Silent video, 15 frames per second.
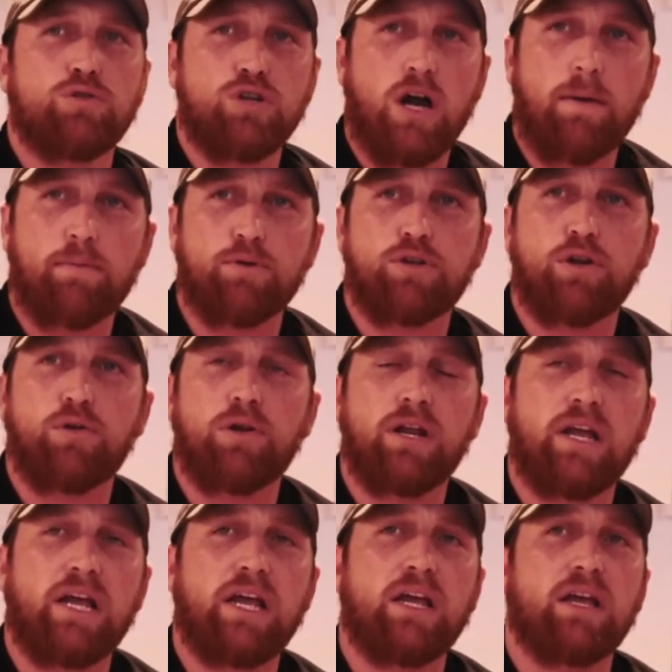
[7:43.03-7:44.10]

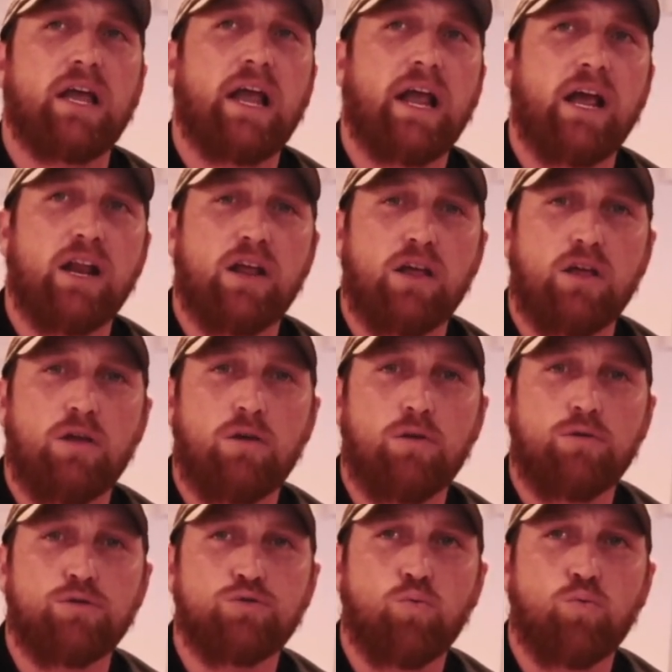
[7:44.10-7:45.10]
opportunity and a huge